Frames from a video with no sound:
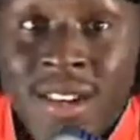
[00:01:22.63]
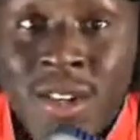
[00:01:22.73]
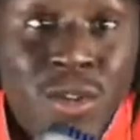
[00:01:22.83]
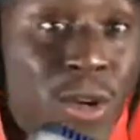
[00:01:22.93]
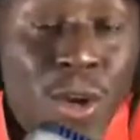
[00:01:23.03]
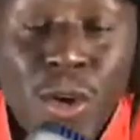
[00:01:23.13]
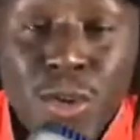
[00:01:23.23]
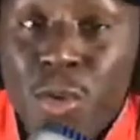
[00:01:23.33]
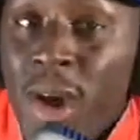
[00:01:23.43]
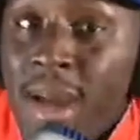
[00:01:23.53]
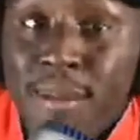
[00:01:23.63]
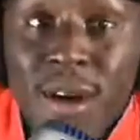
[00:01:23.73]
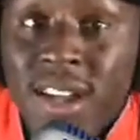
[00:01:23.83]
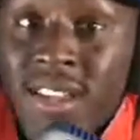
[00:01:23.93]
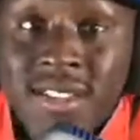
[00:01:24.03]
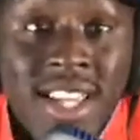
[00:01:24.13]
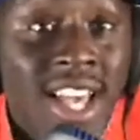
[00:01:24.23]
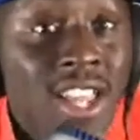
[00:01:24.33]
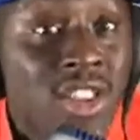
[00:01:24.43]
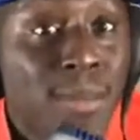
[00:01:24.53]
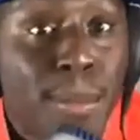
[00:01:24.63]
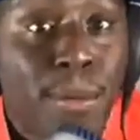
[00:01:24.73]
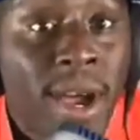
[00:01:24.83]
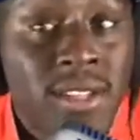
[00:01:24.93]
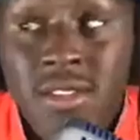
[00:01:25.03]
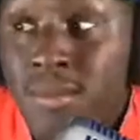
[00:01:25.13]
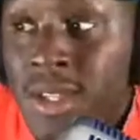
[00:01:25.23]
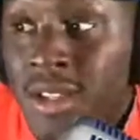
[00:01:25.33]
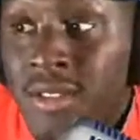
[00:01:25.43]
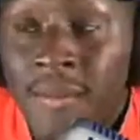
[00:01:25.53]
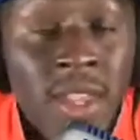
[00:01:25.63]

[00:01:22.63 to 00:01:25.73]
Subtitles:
you start going to the white market because they got cheaper prices because